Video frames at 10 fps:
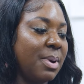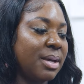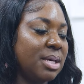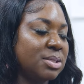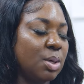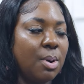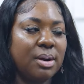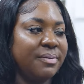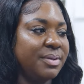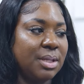My kids are
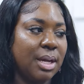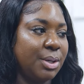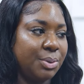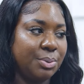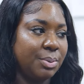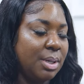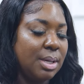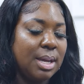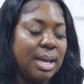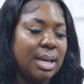part of everything I do,
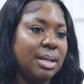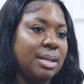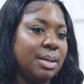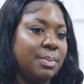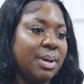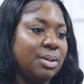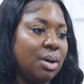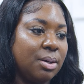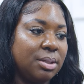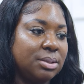and my
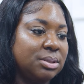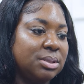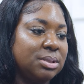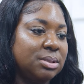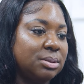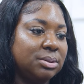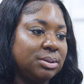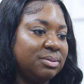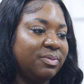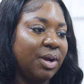daughter,
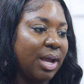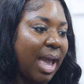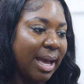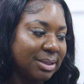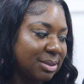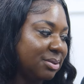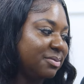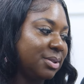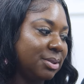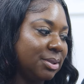she's very
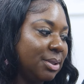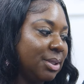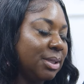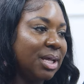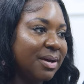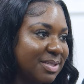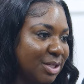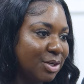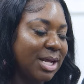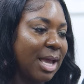active and loves
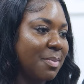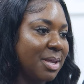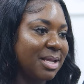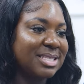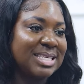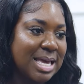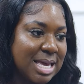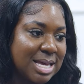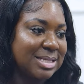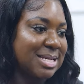entertainment and
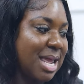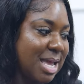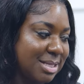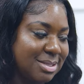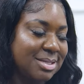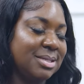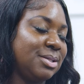sings and dances.